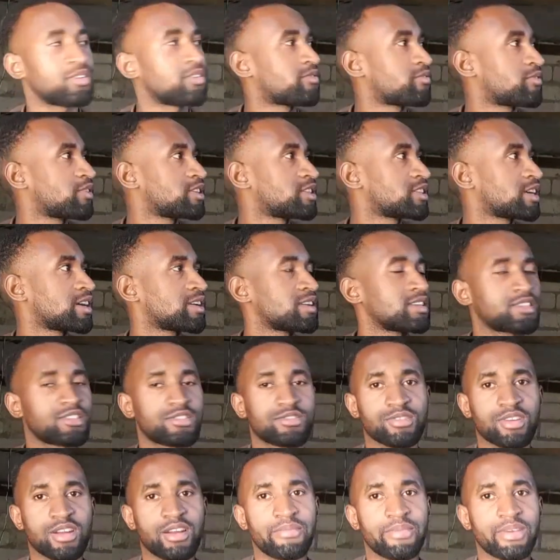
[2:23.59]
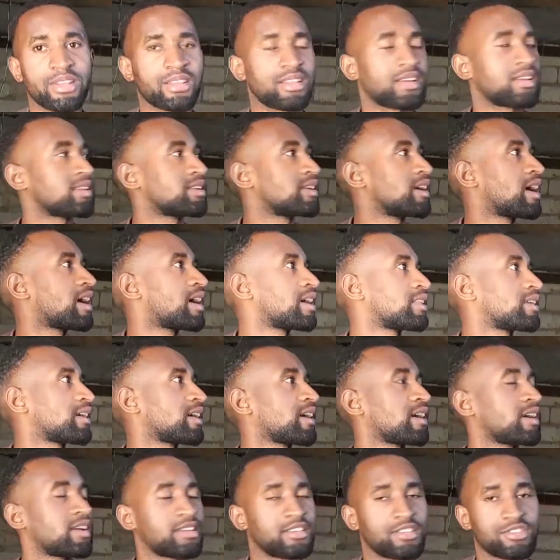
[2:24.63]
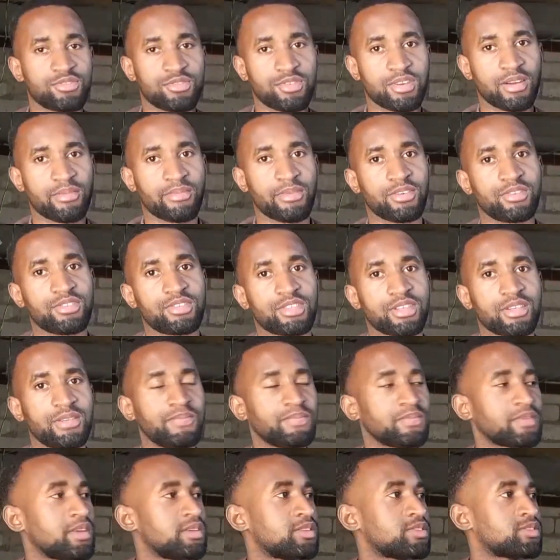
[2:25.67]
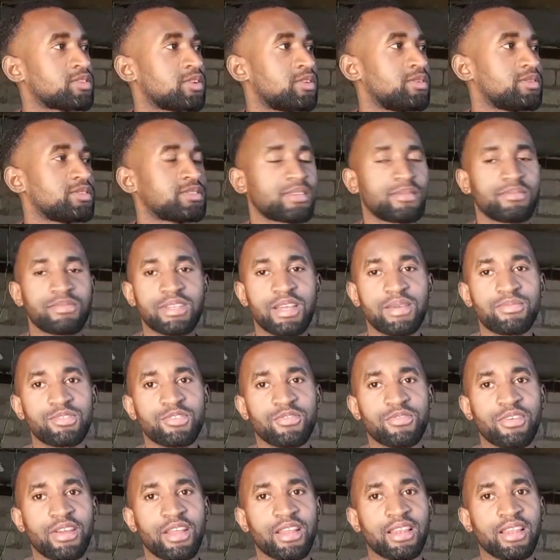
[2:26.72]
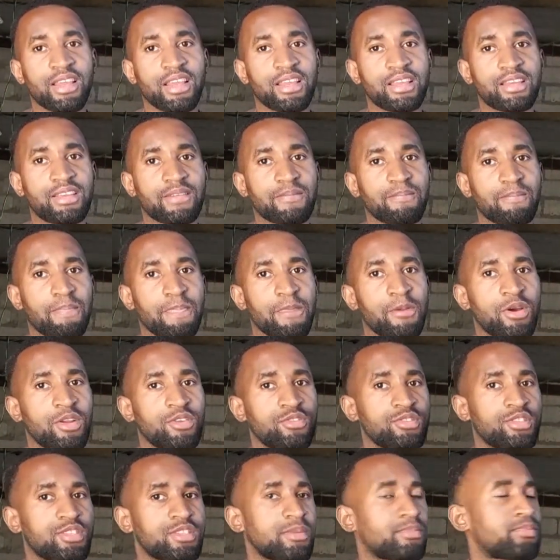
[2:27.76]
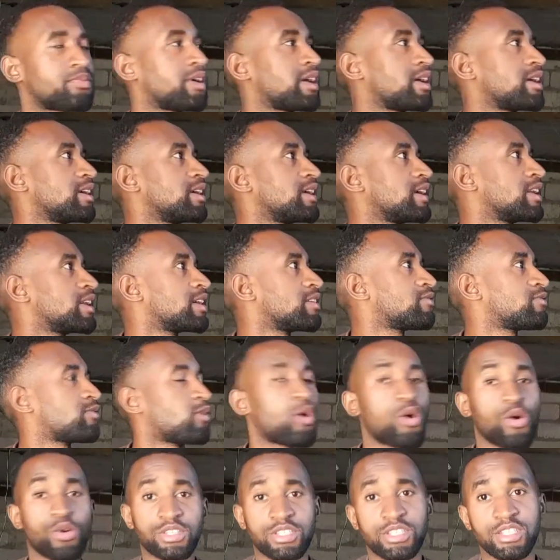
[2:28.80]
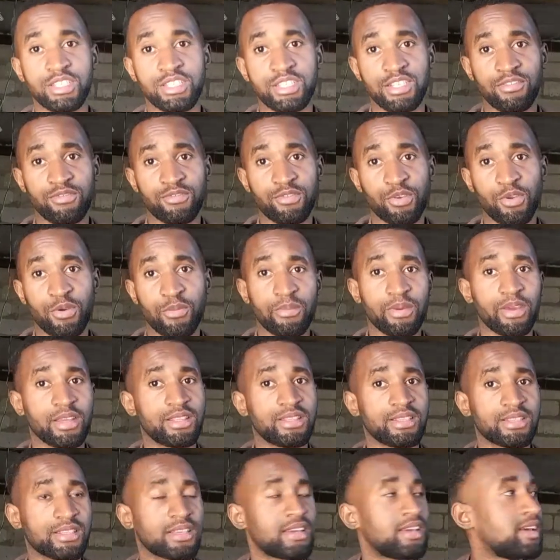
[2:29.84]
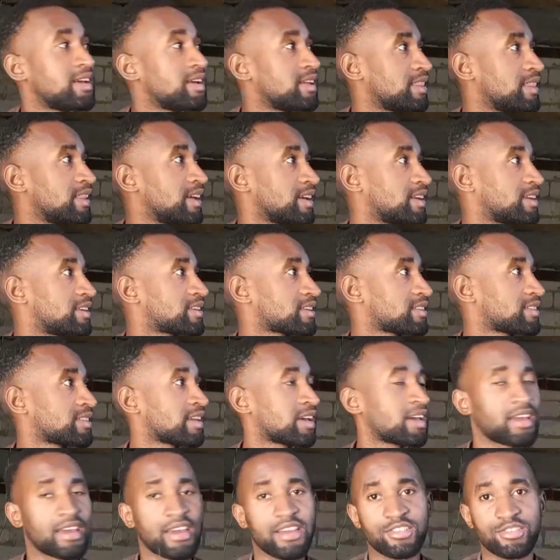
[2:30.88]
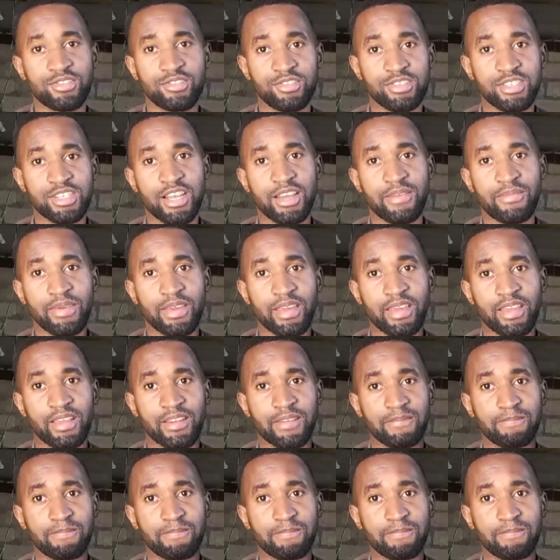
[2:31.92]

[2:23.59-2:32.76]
Fresh air needs to come in, then the other air need to come out. So sometimes you find like you are not supplying enough oxygen for your beds, like the air is not coming in.